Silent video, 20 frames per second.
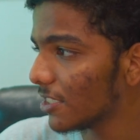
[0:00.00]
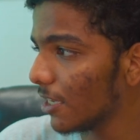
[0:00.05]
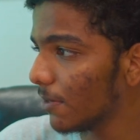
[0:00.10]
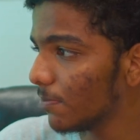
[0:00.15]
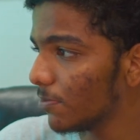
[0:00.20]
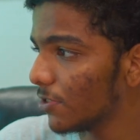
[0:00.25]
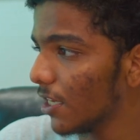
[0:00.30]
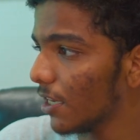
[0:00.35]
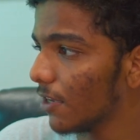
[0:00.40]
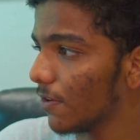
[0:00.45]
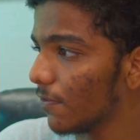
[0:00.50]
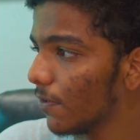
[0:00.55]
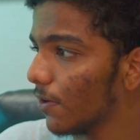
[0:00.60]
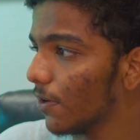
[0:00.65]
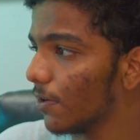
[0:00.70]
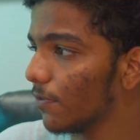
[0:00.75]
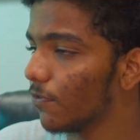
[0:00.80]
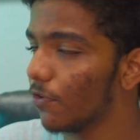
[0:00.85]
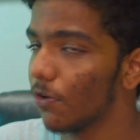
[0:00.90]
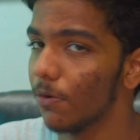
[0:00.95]
subject
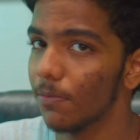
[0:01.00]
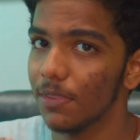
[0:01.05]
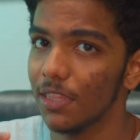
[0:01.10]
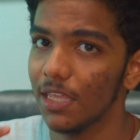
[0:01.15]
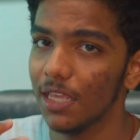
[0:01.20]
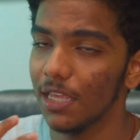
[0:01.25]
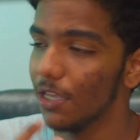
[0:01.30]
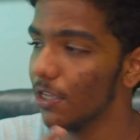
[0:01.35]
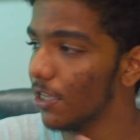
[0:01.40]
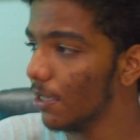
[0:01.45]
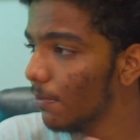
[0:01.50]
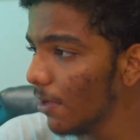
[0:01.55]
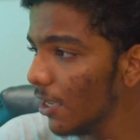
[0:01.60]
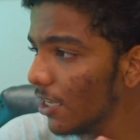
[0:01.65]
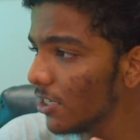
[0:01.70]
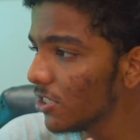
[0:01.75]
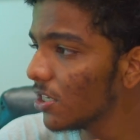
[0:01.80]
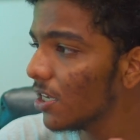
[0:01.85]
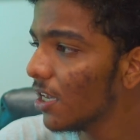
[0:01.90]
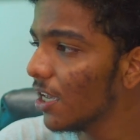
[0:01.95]
from the
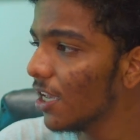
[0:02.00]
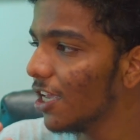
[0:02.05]
image,